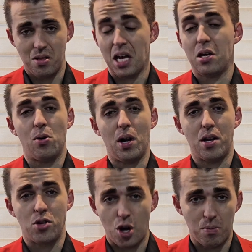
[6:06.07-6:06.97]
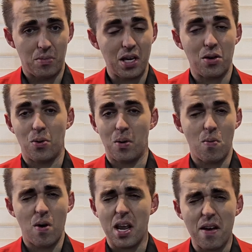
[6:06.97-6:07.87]
They can call it a dome. They can call it
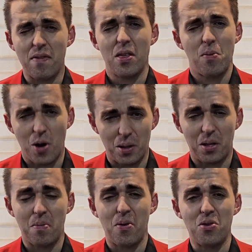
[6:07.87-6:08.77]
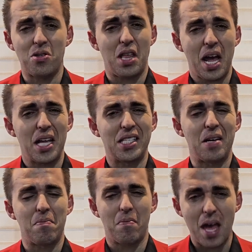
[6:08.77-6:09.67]
whatever they want. They're the person that ends
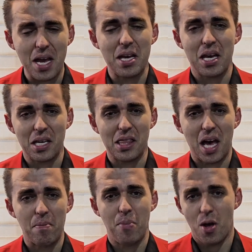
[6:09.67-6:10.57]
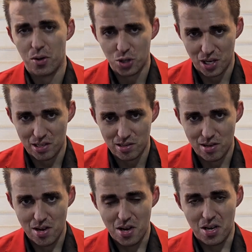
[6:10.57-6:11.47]
up making that purchase.